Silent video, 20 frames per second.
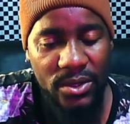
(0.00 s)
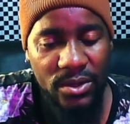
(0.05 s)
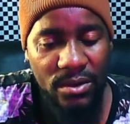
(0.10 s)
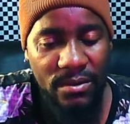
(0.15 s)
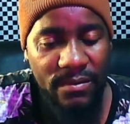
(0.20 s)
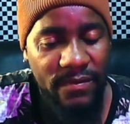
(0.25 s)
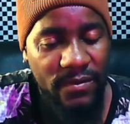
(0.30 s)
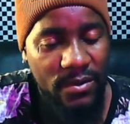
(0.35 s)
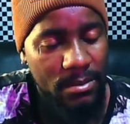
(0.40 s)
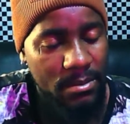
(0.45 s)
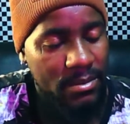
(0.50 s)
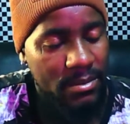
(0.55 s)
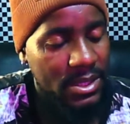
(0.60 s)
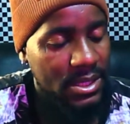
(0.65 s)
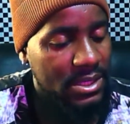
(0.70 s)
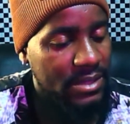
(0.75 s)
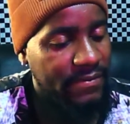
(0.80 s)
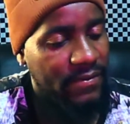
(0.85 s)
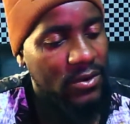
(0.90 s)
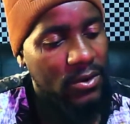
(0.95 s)
from the
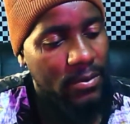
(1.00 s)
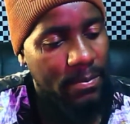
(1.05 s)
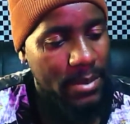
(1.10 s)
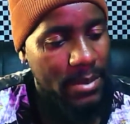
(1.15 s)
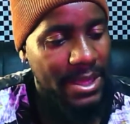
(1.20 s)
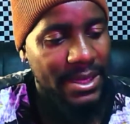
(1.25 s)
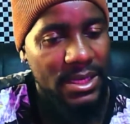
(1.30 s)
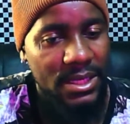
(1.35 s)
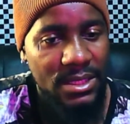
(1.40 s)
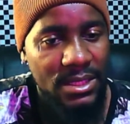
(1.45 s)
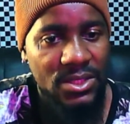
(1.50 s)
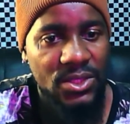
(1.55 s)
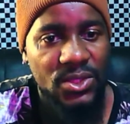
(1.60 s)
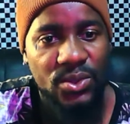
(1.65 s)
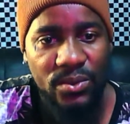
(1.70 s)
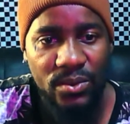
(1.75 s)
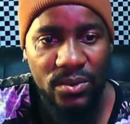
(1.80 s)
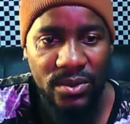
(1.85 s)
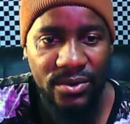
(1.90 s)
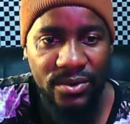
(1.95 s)
development is
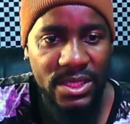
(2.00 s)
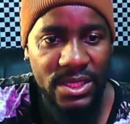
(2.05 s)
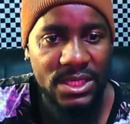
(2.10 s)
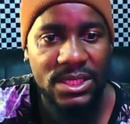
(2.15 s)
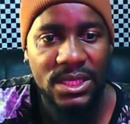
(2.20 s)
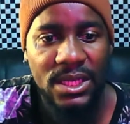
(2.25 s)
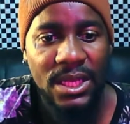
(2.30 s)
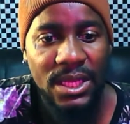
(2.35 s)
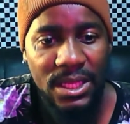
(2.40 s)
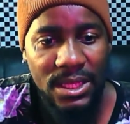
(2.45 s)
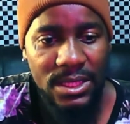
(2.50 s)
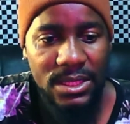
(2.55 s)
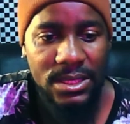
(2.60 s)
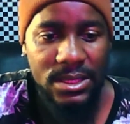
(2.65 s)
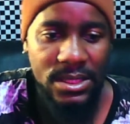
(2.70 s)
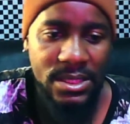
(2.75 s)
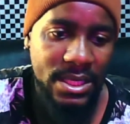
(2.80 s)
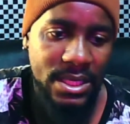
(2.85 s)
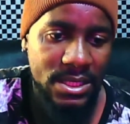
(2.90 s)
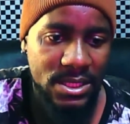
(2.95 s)
to reach the
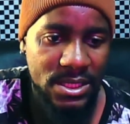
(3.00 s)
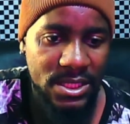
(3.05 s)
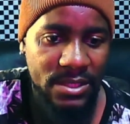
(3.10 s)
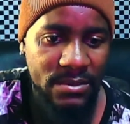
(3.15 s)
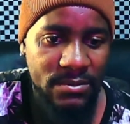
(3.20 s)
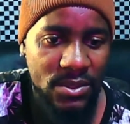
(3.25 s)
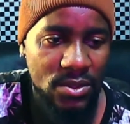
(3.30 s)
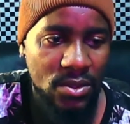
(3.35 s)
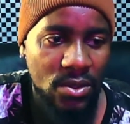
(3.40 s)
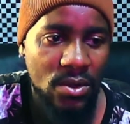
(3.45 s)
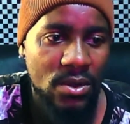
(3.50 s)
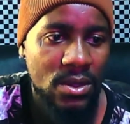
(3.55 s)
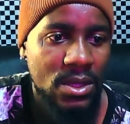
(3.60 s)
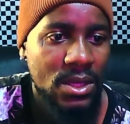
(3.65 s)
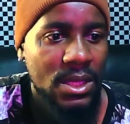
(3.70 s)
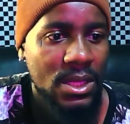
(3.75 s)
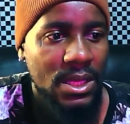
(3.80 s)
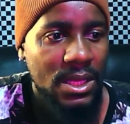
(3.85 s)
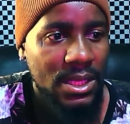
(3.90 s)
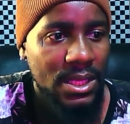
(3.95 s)
senior team. So
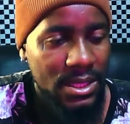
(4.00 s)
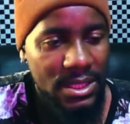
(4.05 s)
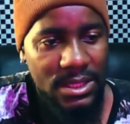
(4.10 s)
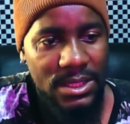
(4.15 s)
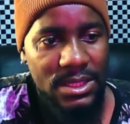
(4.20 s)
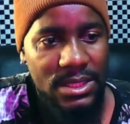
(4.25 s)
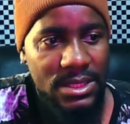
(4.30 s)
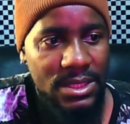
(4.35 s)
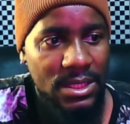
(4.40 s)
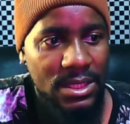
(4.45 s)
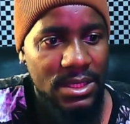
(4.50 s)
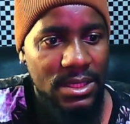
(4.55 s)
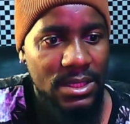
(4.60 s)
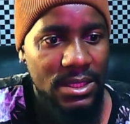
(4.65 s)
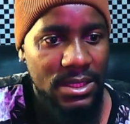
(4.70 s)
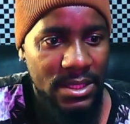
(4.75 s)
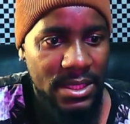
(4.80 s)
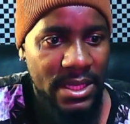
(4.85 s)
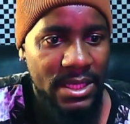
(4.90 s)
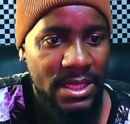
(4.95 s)
this is the
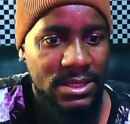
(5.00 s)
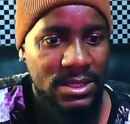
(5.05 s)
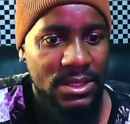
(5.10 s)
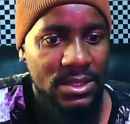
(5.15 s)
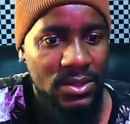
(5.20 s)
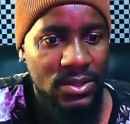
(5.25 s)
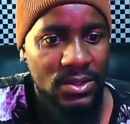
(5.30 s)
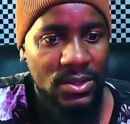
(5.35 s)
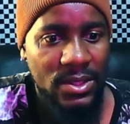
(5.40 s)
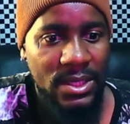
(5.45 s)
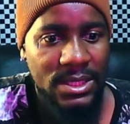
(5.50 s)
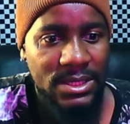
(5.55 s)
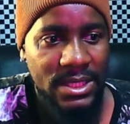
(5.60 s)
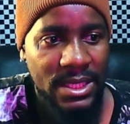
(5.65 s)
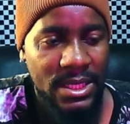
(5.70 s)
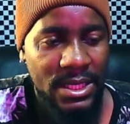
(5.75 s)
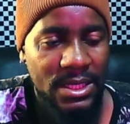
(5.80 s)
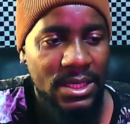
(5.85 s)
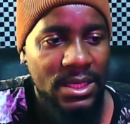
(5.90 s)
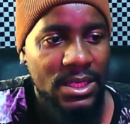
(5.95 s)
you
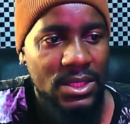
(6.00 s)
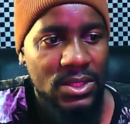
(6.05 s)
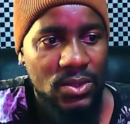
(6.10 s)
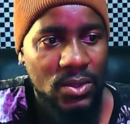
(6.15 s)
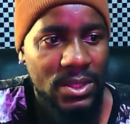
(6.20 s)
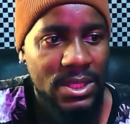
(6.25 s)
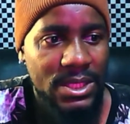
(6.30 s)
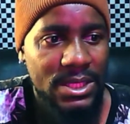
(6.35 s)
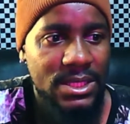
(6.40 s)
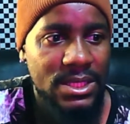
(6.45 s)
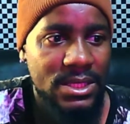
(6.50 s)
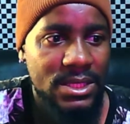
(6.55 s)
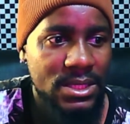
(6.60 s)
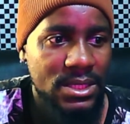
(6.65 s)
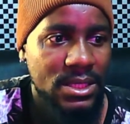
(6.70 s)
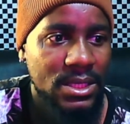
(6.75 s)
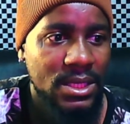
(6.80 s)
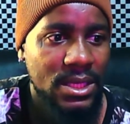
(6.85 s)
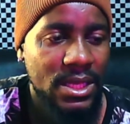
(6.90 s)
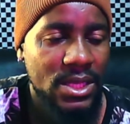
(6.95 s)
understand. So this is
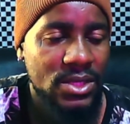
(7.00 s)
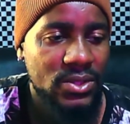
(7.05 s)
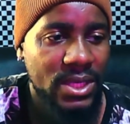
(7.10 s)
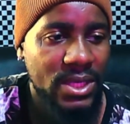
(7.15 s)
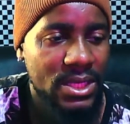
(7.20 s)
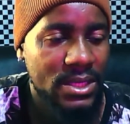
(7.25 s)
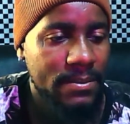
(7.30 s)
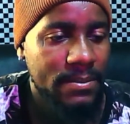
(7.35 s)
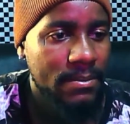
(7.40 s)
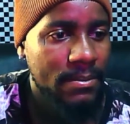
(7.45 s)
actually